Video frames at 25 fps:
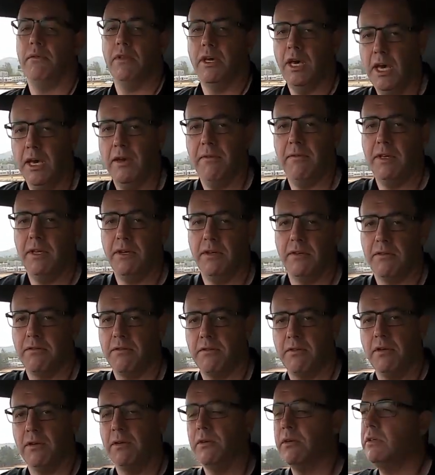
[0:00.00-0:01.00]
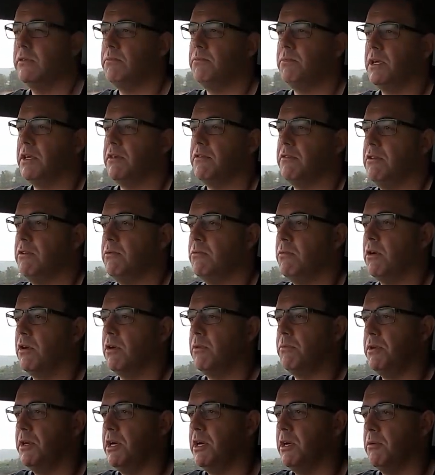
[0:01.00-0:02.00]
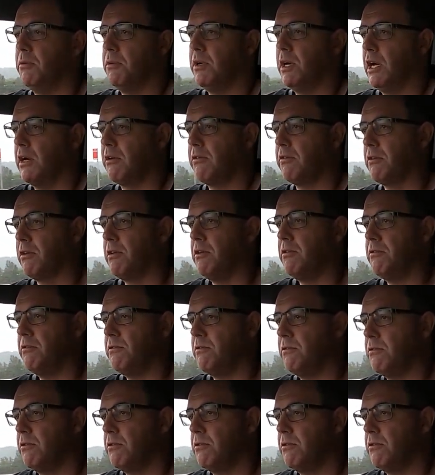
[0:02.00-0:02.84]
heaviness to it, because you want to be able to actually